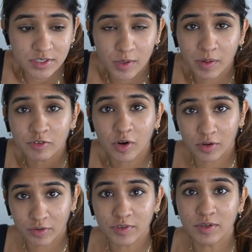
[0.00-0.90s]
so I've
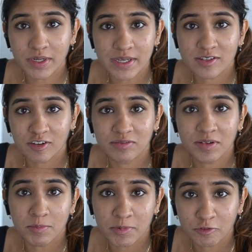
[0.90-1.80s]
got a few days off
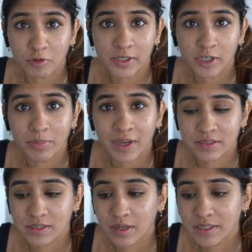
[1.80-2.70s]
before I go
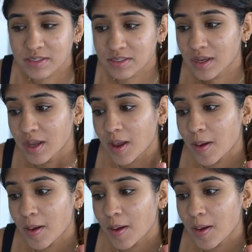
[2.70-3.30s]
back to nights,